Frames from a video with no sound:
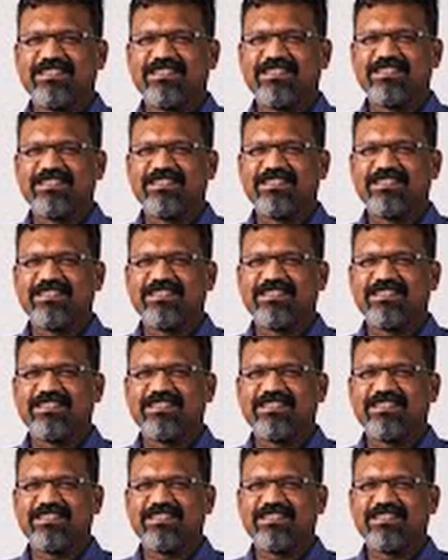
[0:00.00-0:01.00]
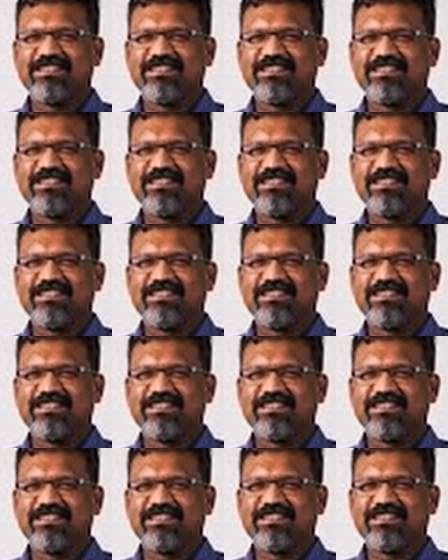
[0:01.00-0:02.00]

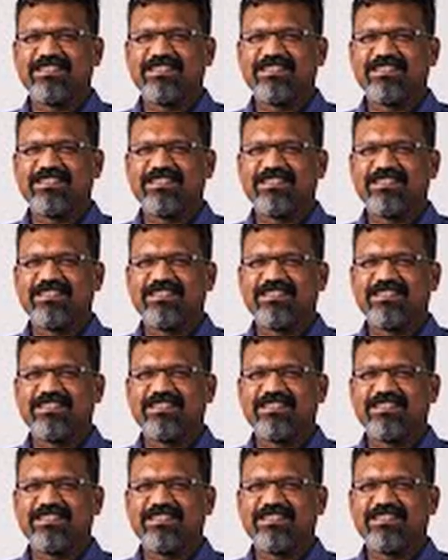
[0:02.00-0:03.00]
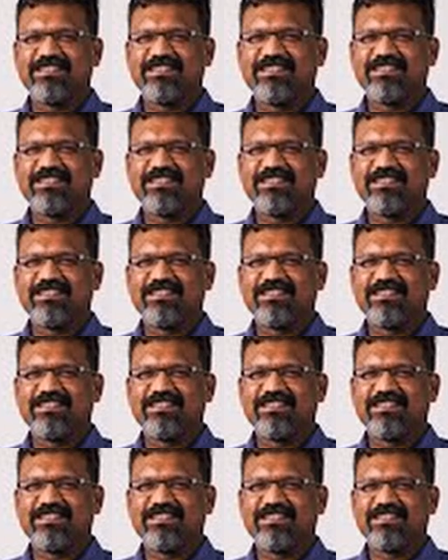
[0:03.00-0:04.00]

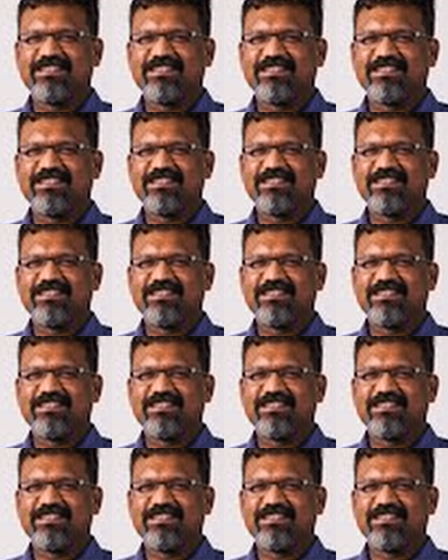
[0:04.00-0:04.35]
No one is speaking in this clip.